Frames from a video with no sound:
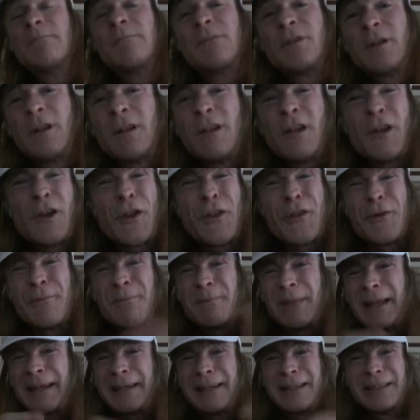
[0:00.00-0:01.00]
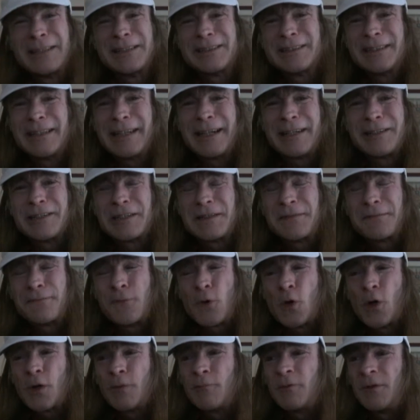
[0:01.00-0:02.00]
But a lot of them, like I say, I just
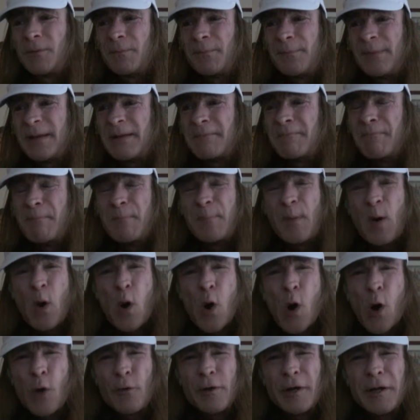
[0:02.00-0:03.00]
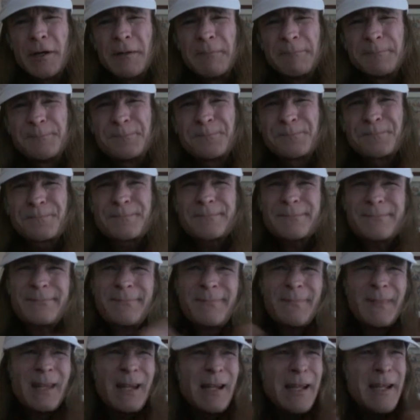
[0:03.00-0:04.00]
thought they were a bit boring.
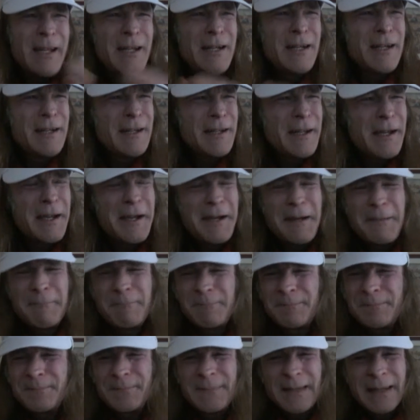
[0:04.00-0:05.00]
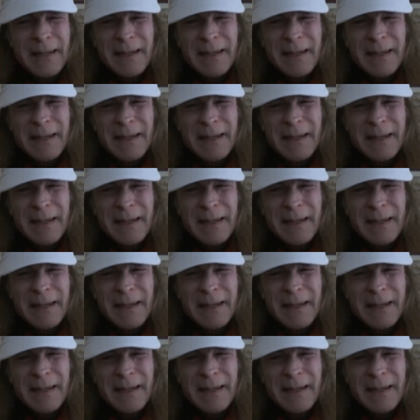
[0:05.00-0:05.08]
And,